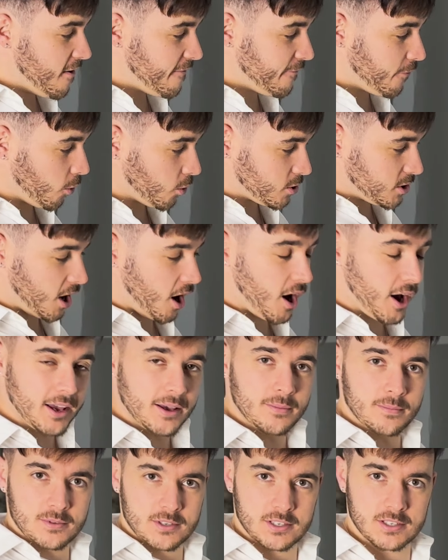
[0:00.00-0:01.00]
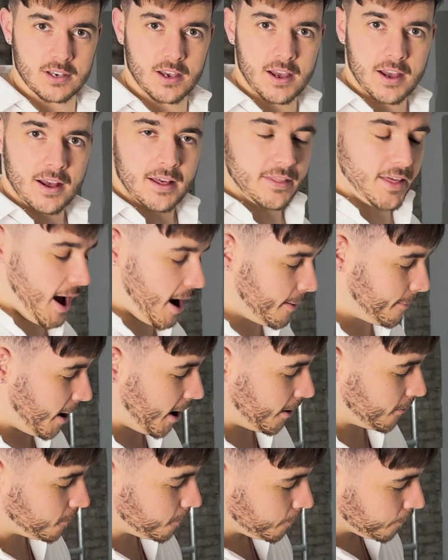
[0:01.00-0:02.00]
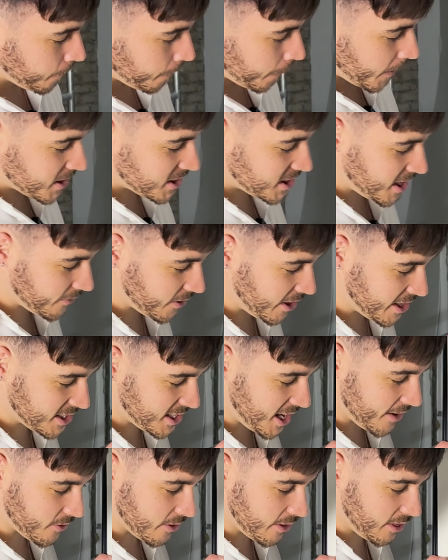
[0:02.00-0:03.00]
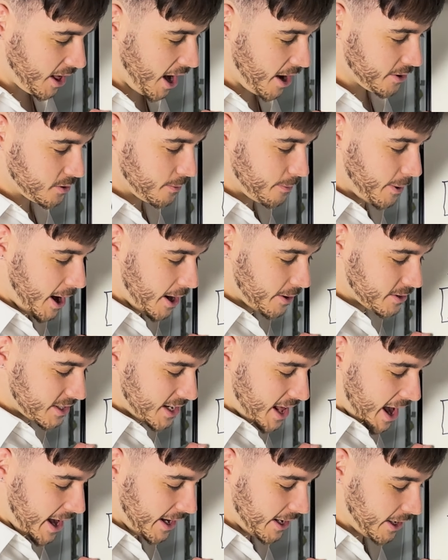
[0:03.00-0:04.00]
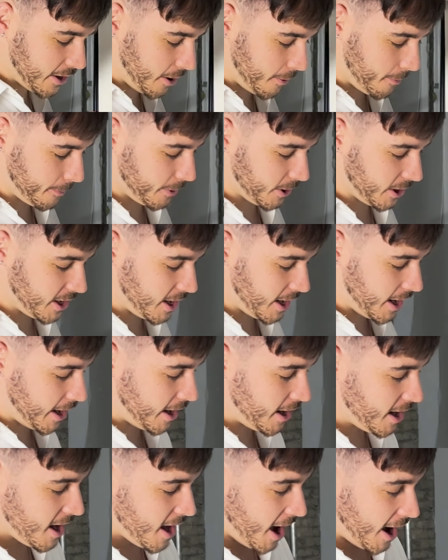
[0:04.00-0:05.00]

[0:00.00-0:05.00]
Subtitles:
4 times that amount, £77,000 net income per year.